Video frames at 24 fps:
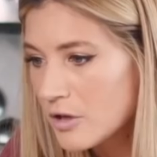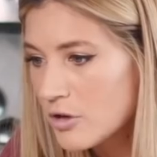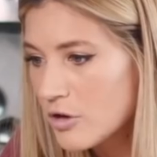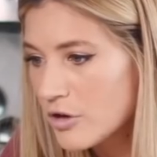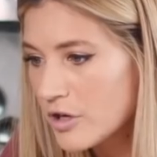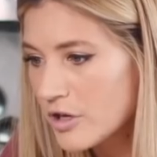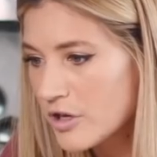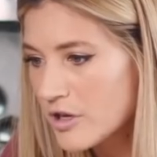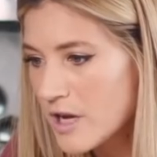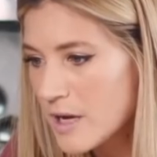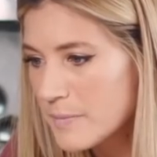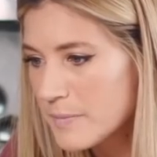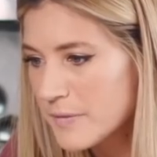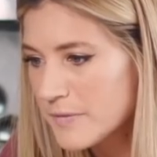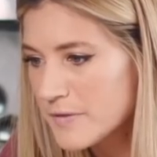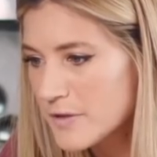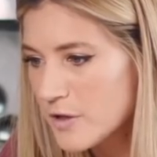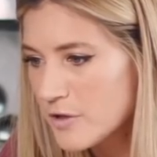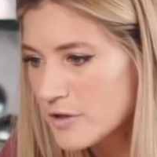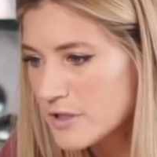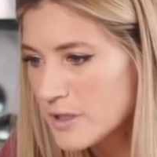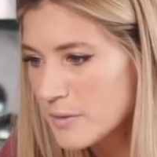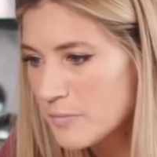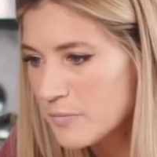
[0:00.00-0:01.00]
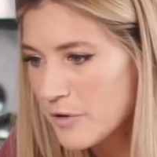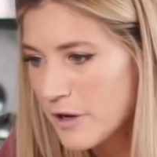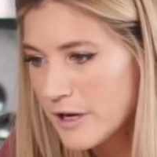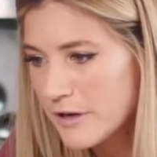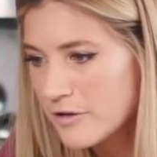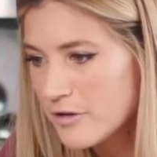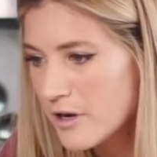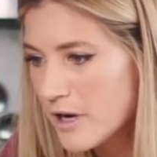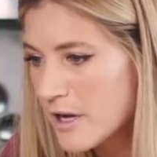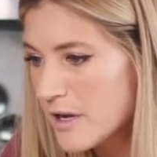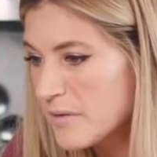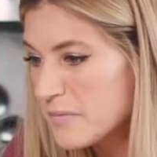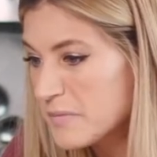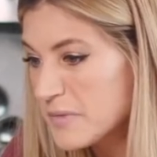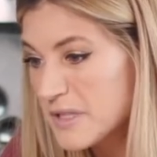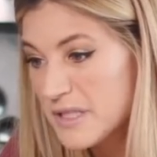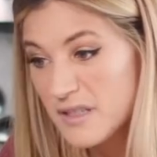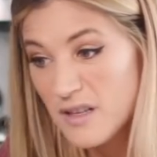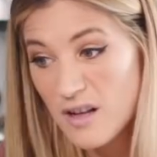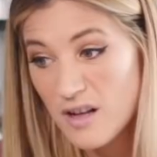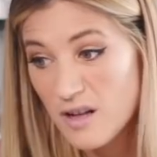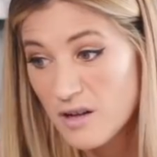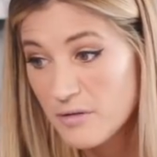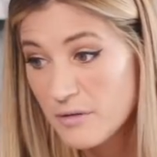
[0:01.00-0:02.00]
1/4 cup of toasted breadcrumbs,
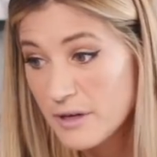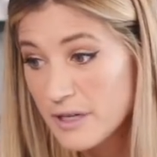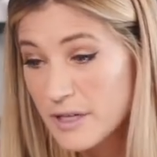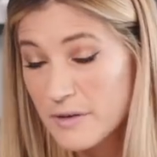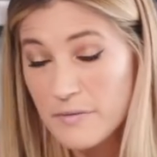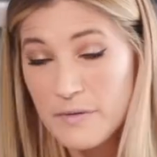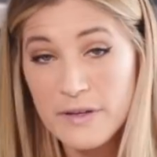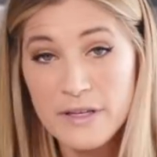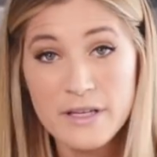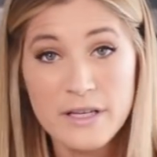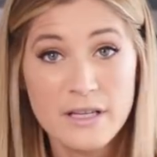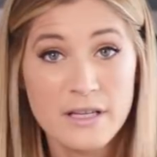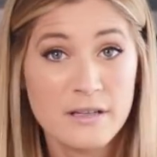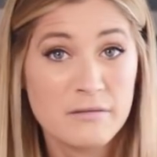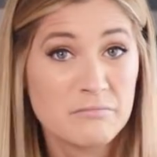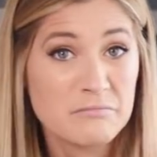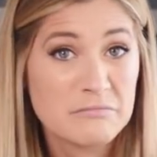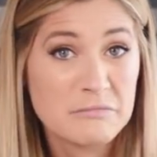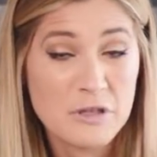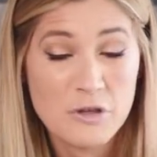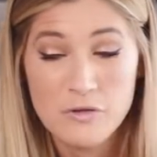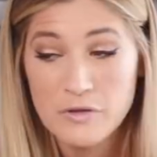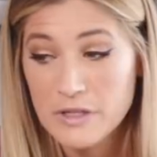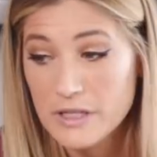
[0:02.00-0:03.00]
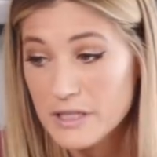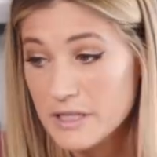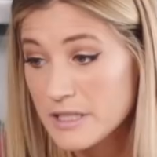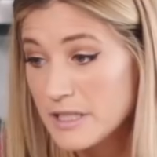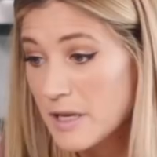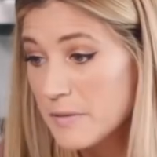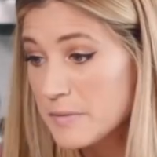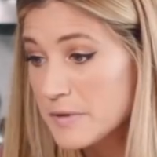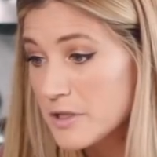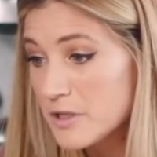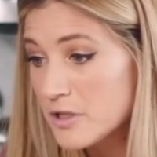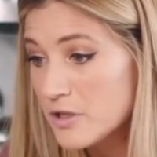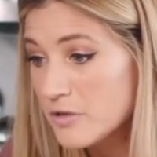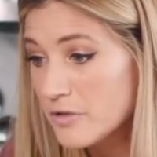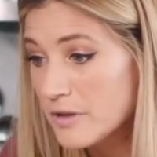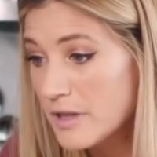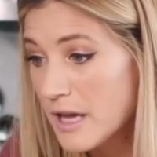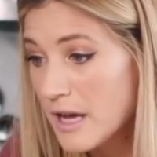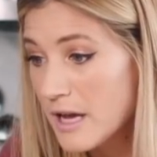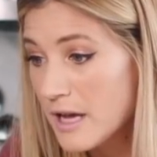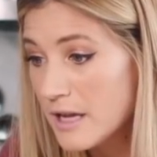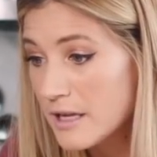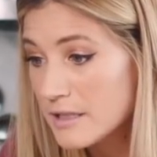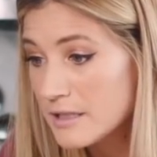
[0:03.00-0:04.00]
already vegan, don't need to substitute
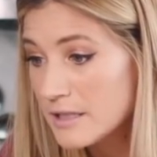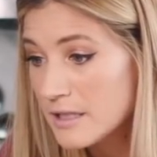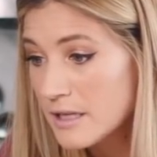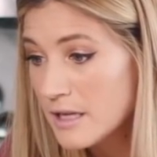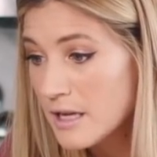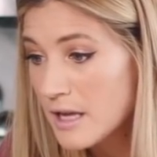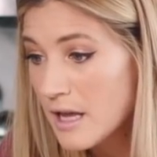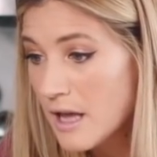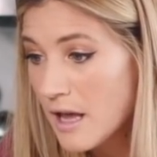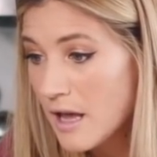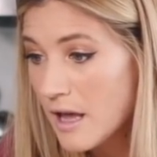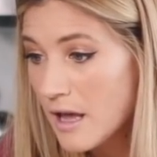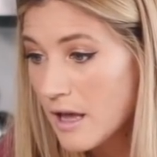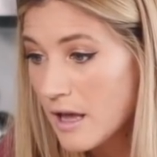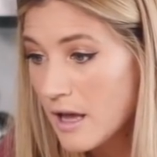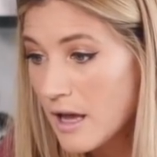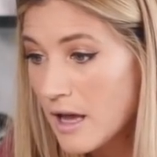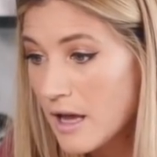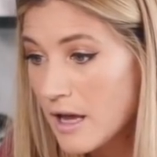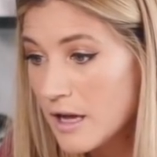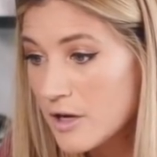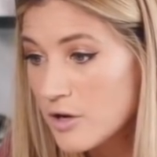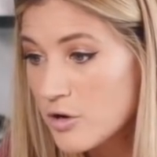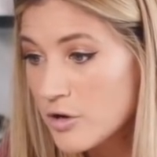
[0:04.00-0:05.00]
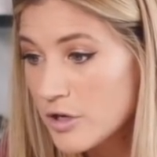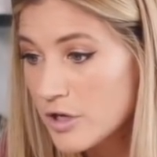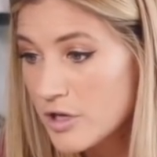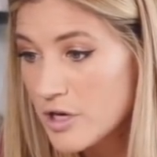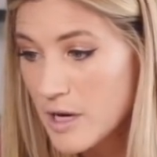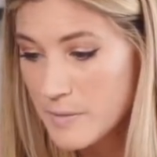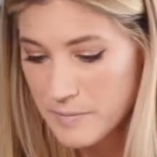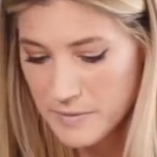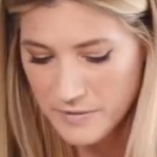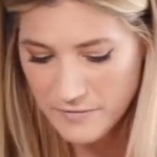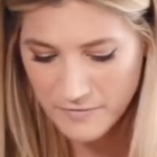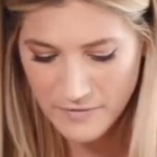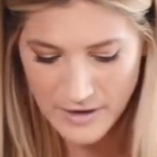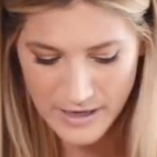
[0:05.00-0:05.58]
that. 1/4 cup of